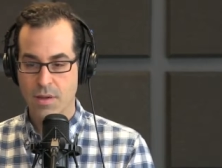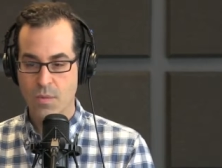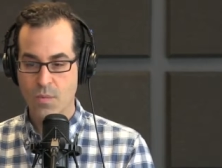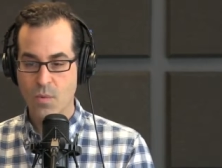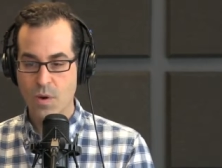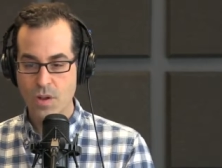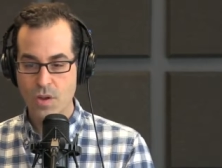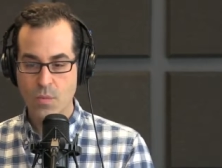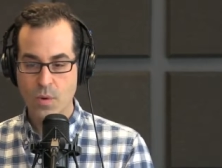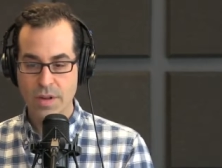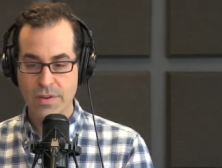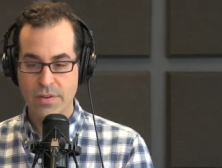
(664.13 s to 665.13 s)
What you
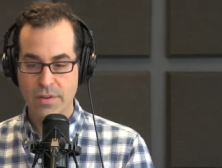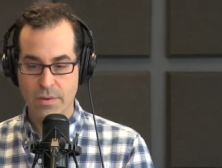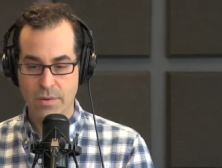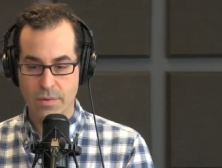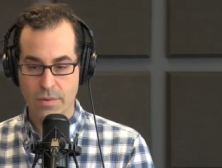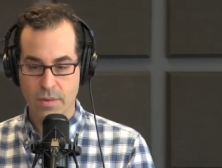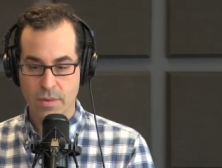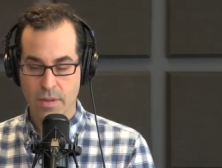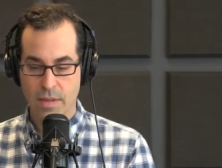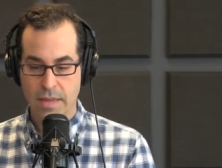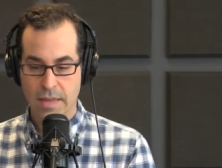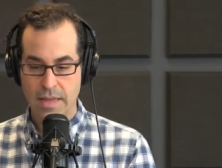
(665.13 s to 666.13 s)
want to do
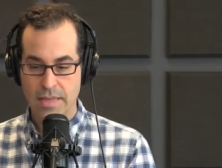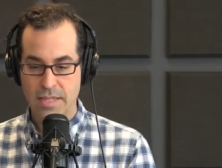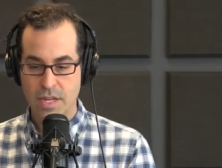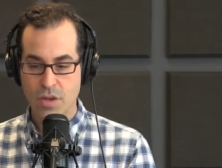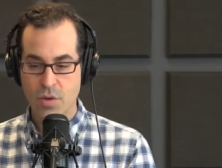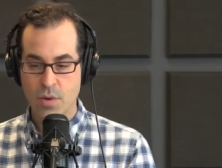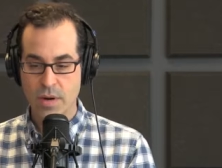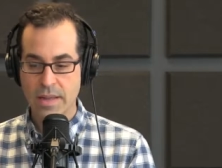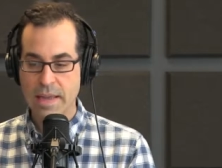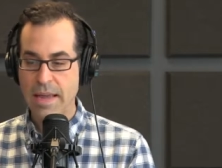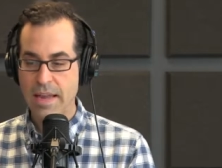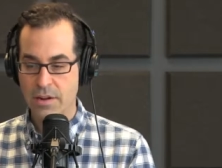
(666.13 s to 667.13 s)
is you want to
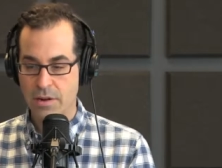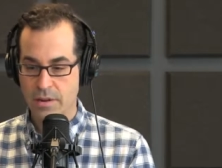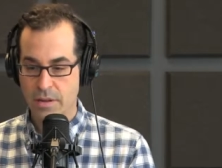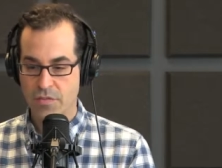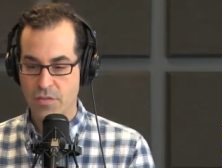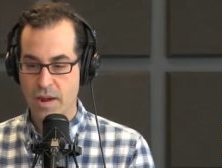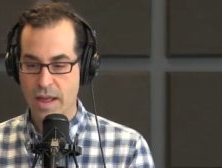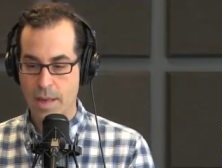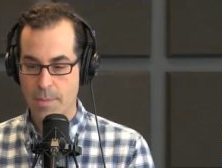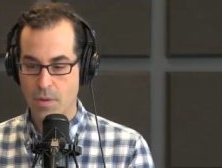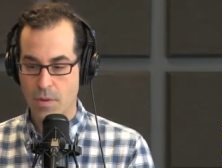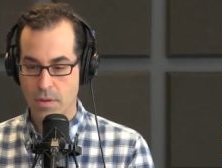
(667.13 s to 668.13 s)
cater, if you're
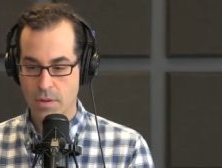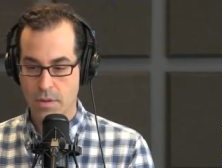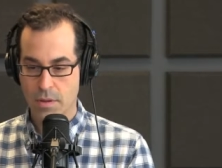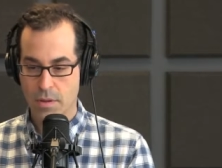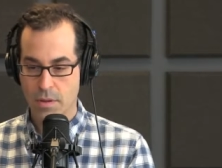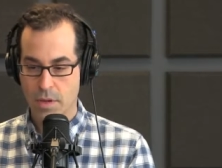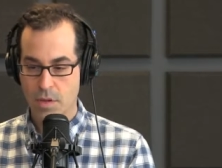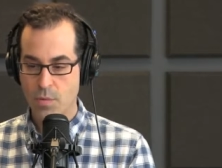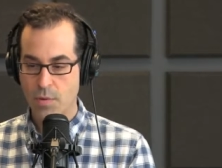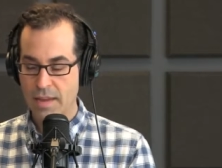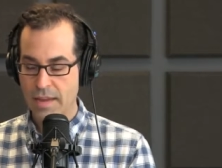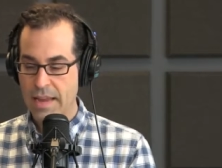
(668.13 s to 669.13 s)
Apple,
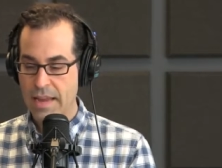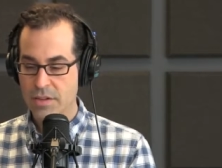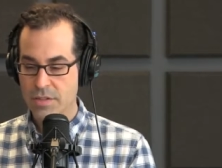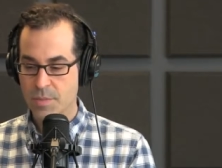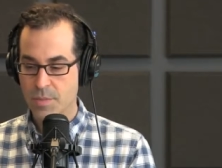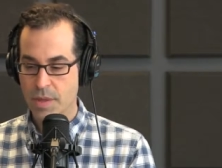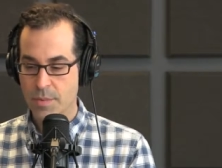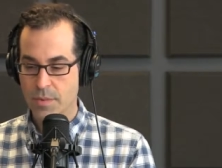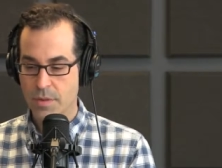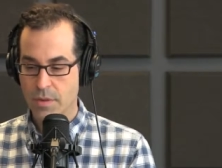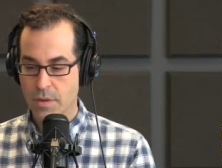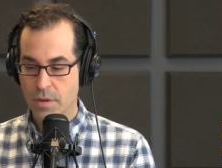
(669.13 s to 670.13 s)
you want to cater to
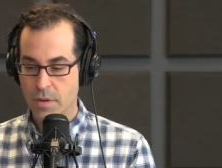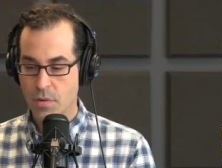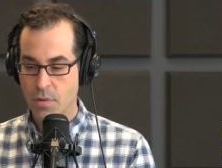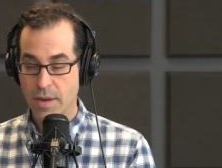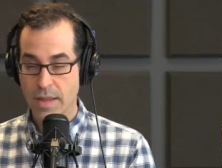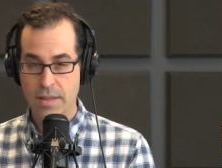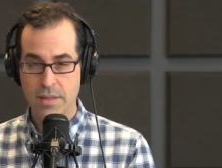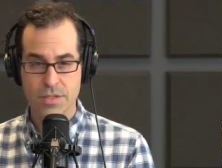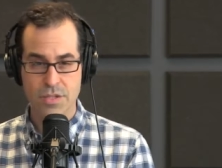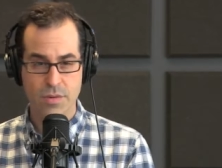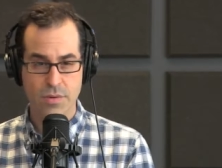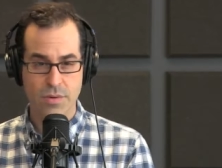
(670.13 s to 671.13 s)
people who are in the
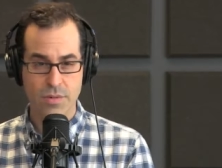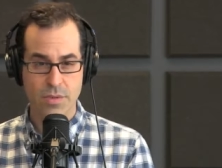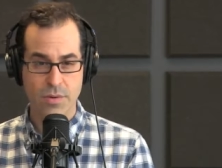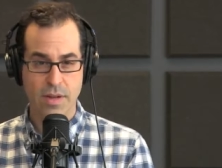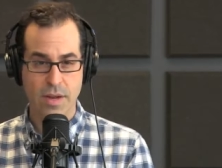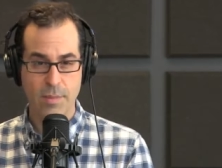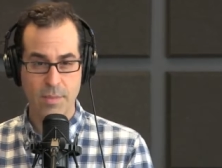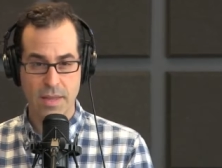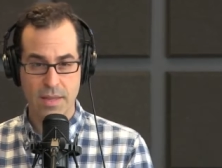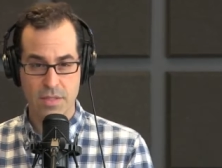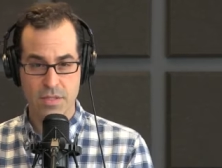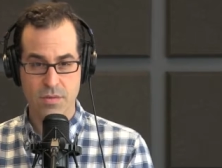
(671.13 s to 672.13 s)
stores, who are going to
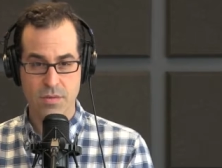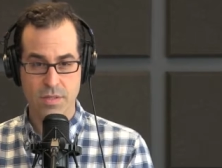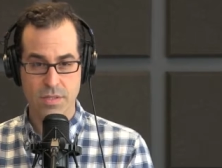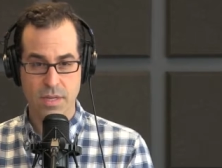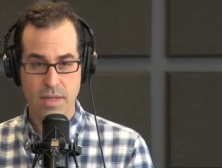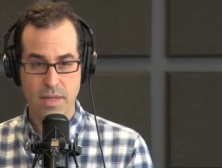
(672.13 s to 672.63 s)
be in the stores.